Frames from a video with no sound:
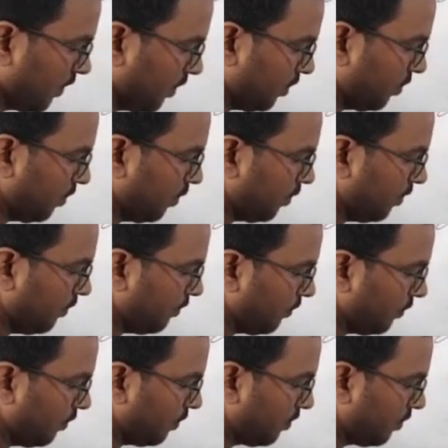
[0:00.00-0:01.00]
it will be
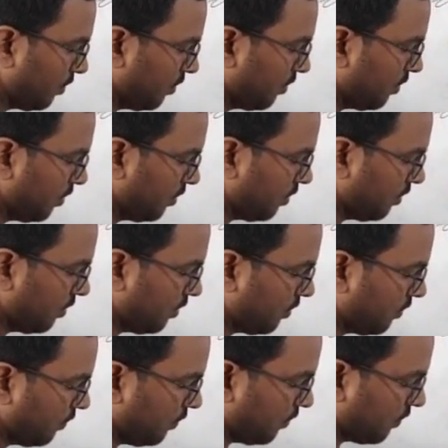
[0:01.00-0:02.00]
4,
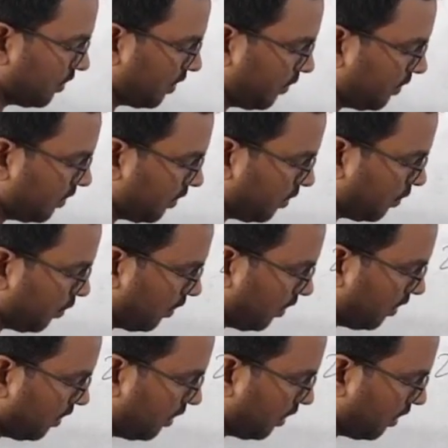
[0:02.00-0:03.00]
4 7s are
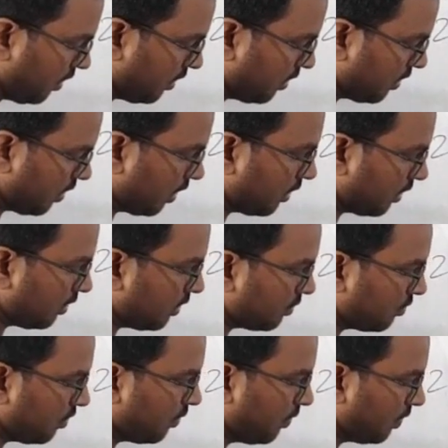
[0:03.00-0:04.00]
28 and this
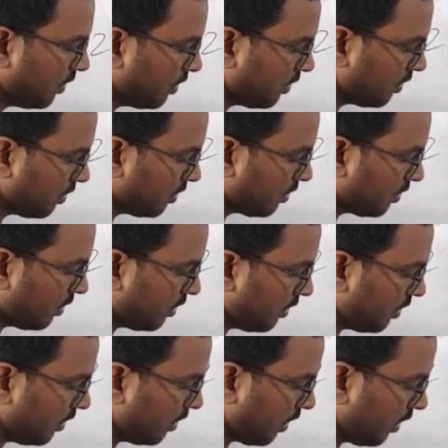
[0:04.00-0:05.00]
will be
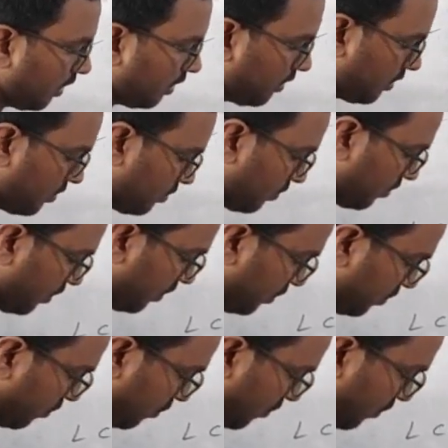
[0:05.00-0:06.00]
39. So
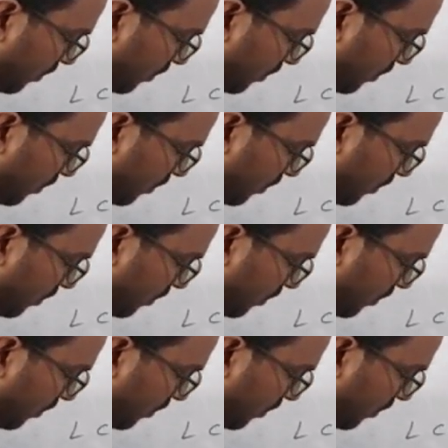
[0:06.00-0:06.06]
ratio will